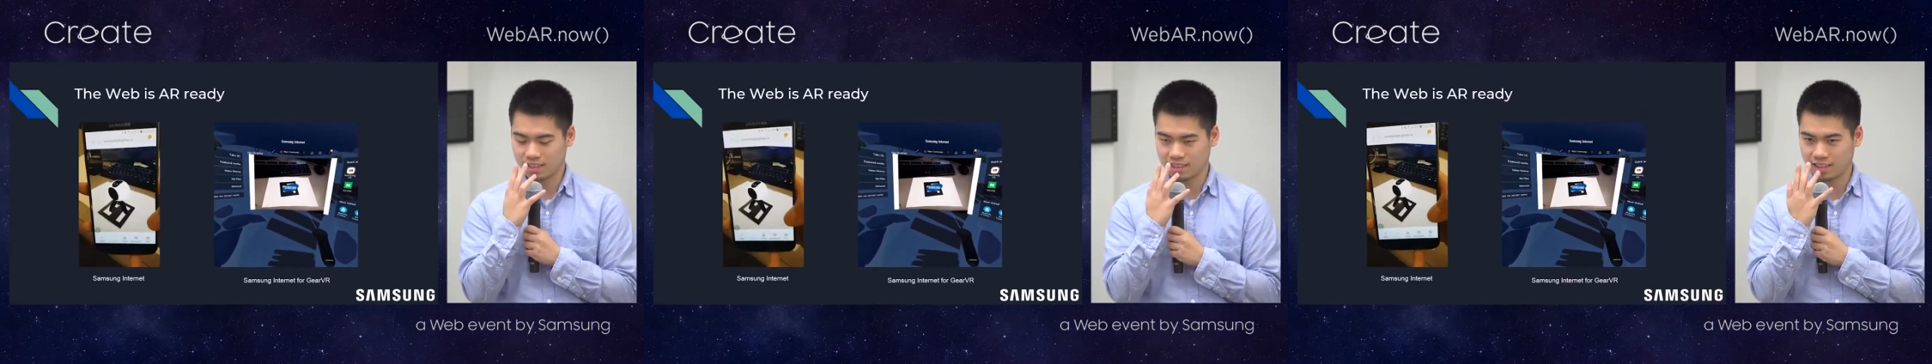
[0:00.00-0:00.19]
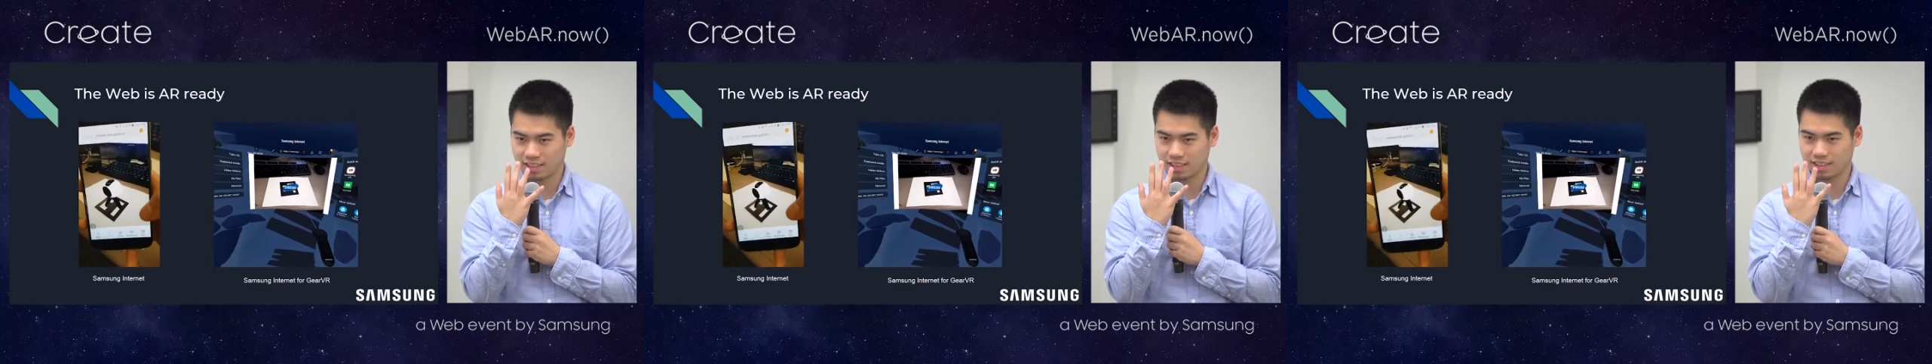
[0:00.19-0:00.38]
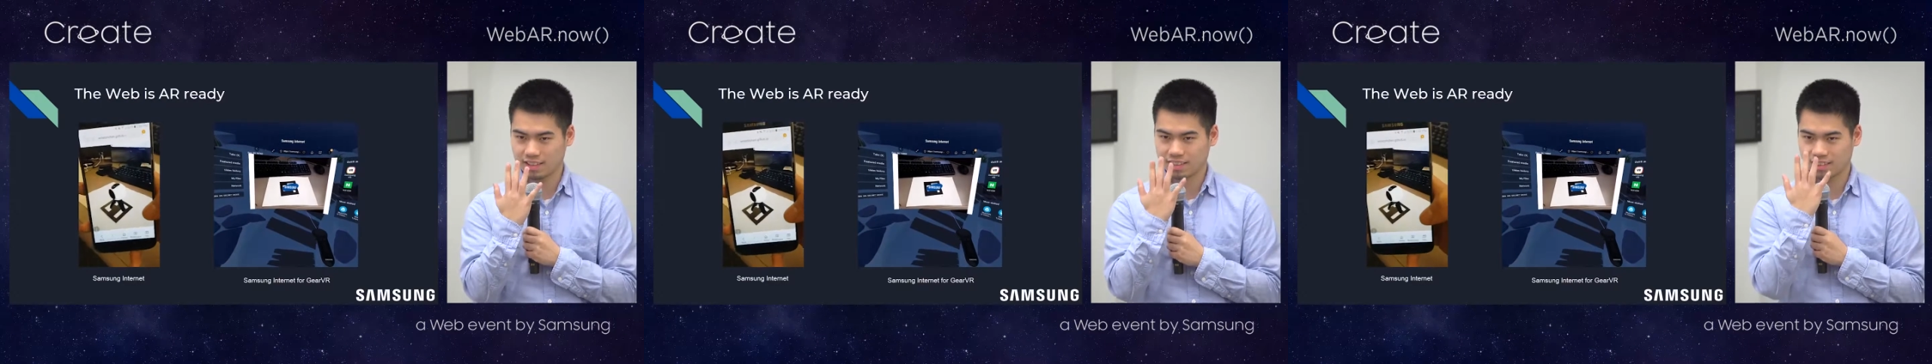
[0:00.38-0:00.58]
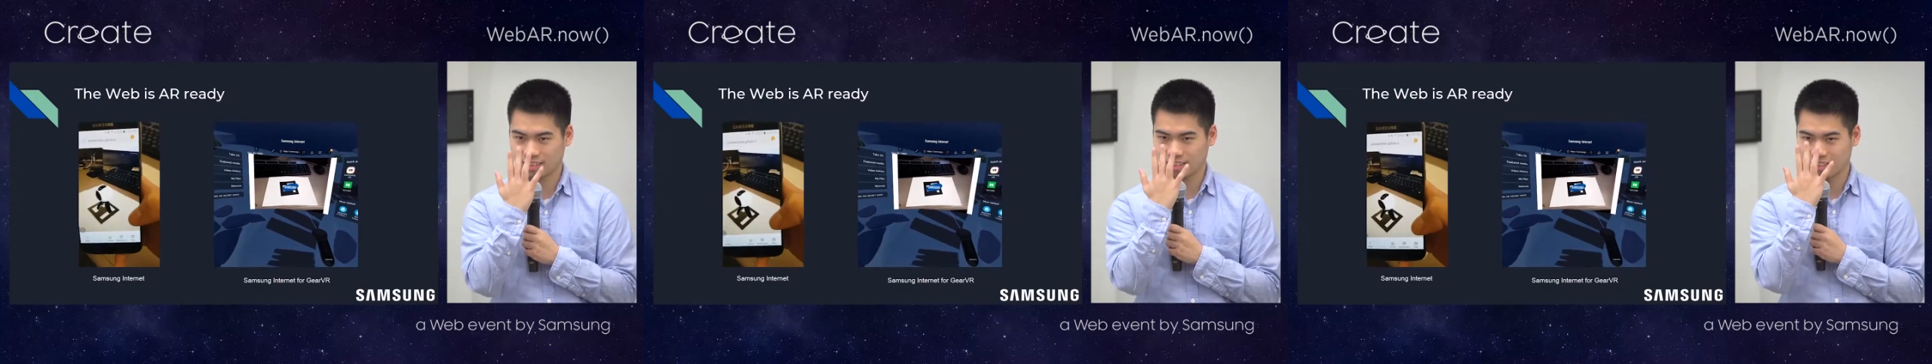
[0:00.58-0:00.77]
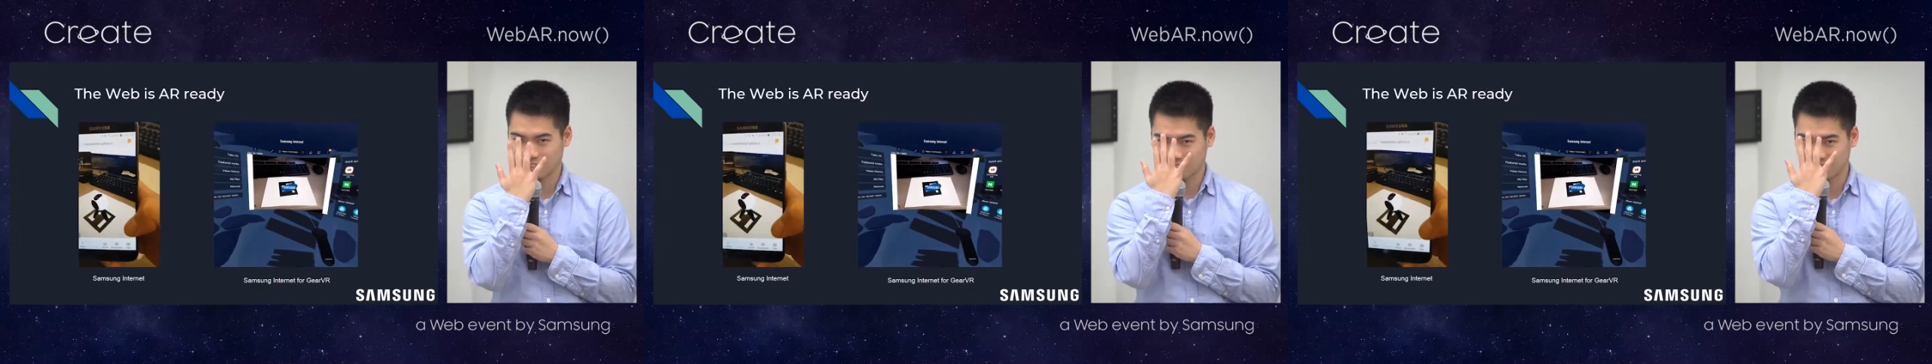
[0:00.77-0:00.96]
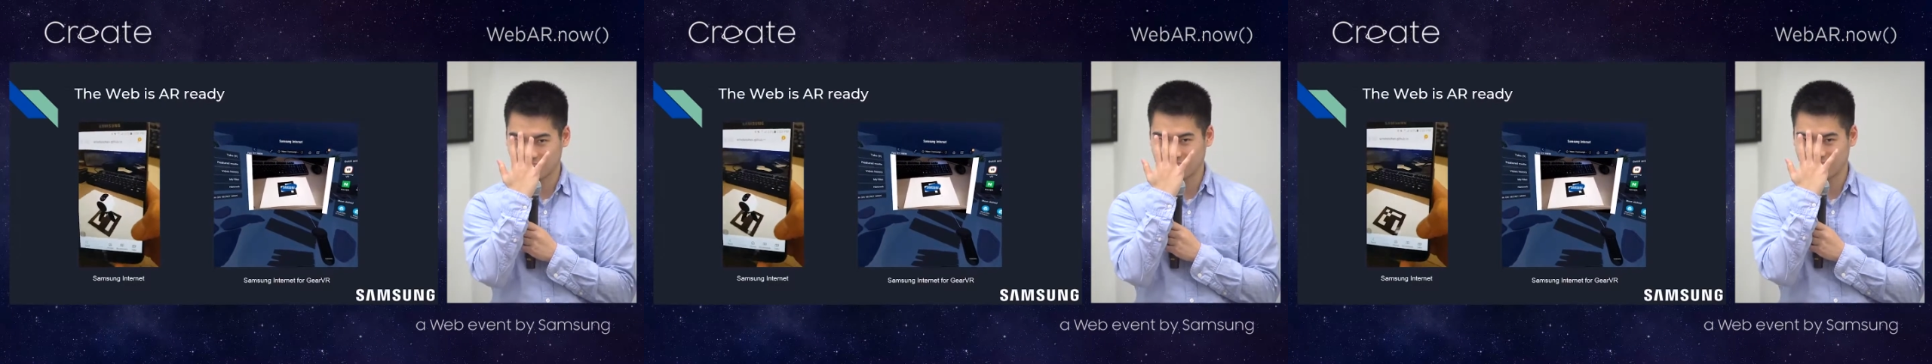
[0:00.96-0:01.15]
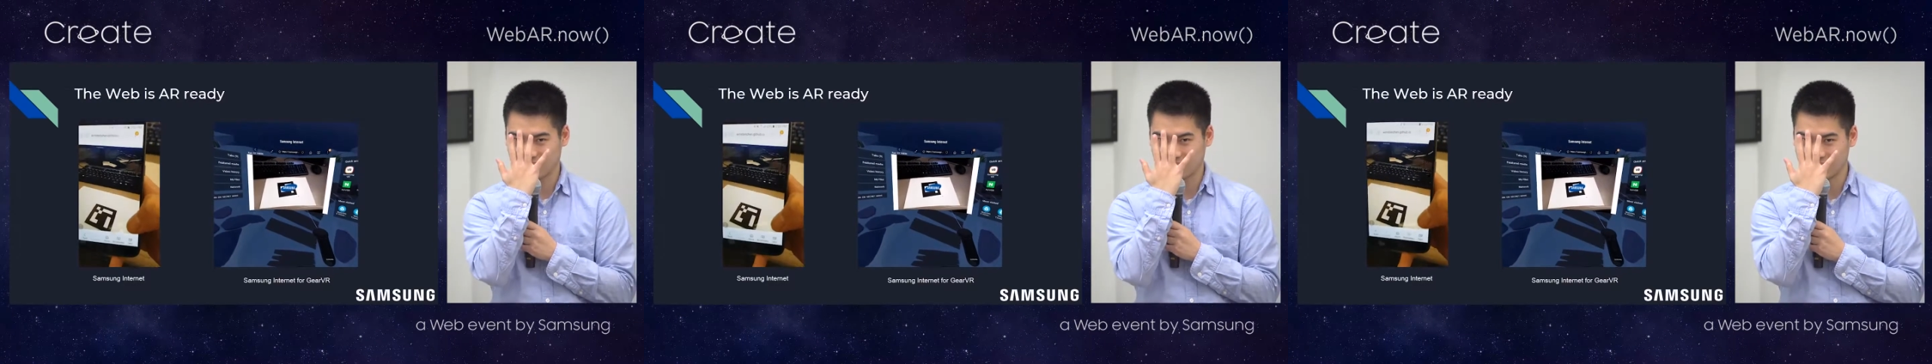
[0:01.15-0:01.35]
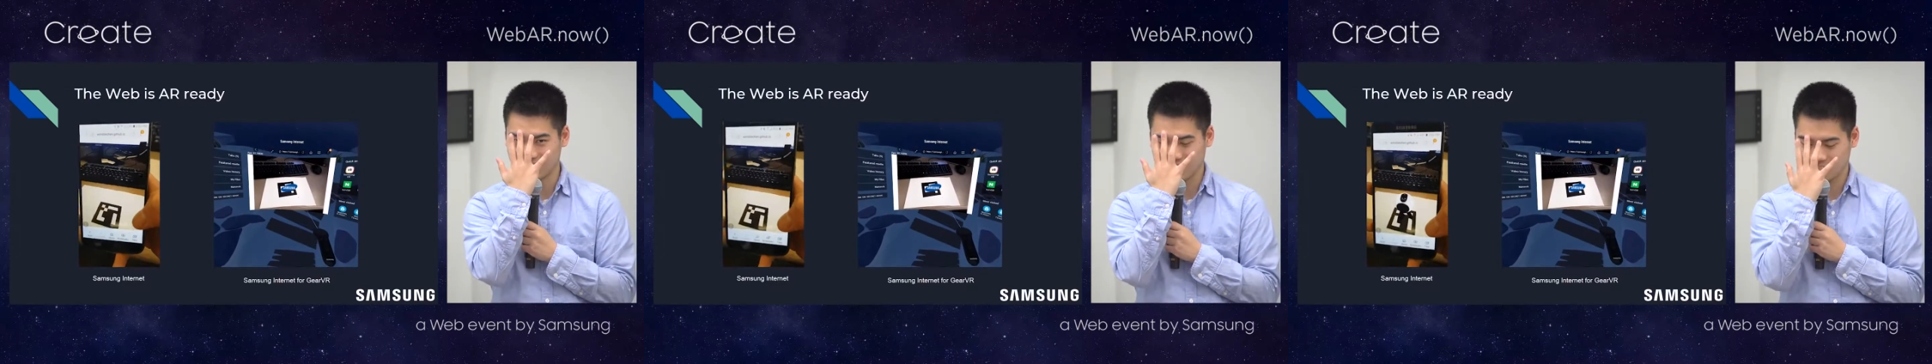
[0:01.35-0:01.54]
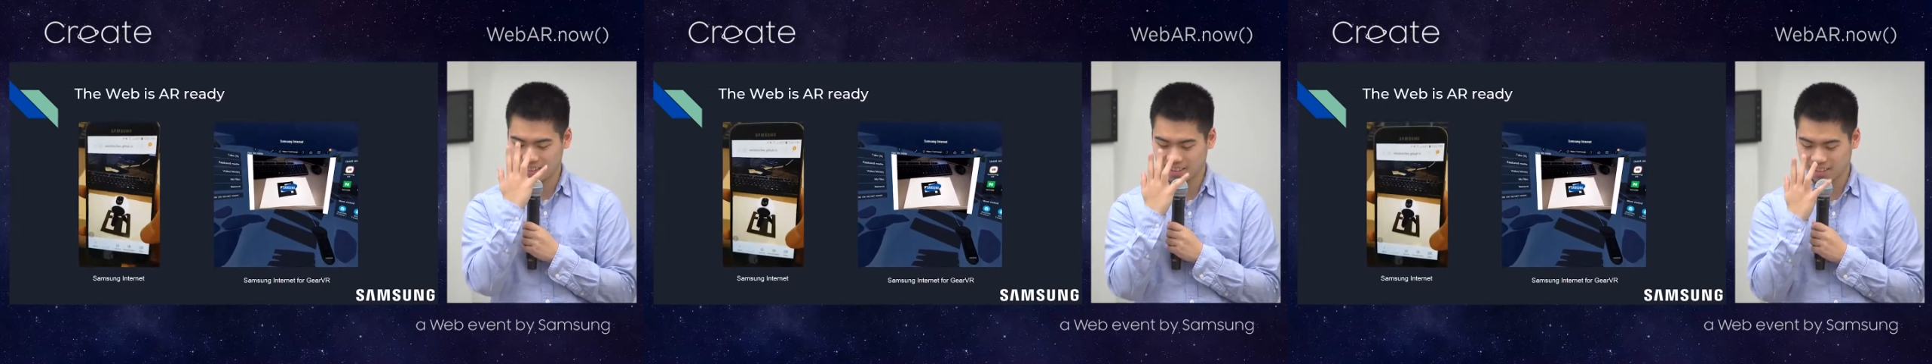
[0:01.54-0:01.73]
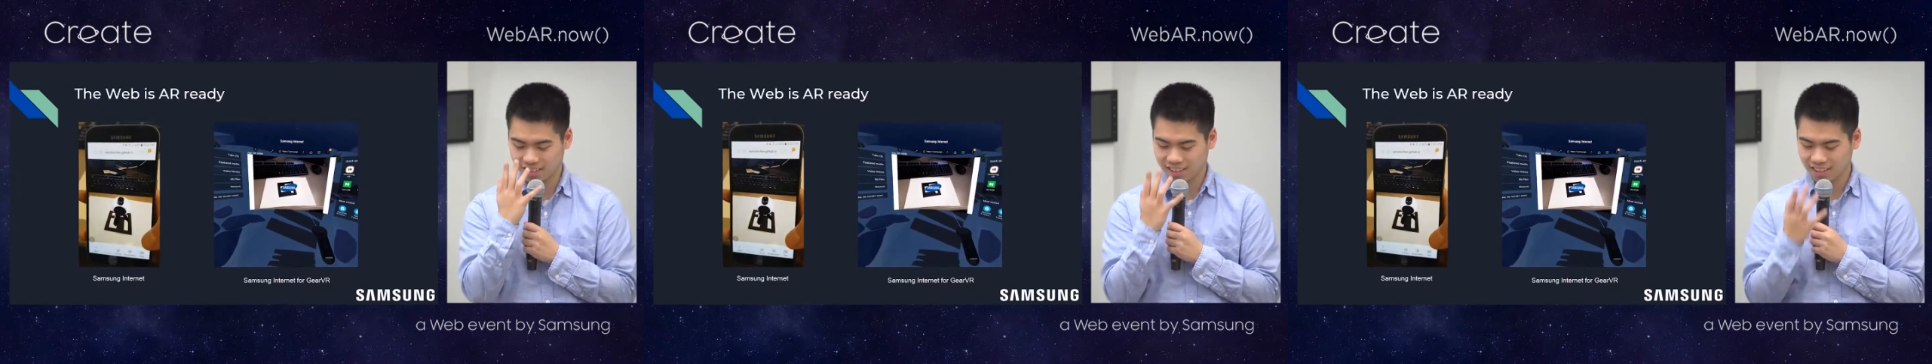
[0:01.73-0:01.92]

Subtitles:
like right this,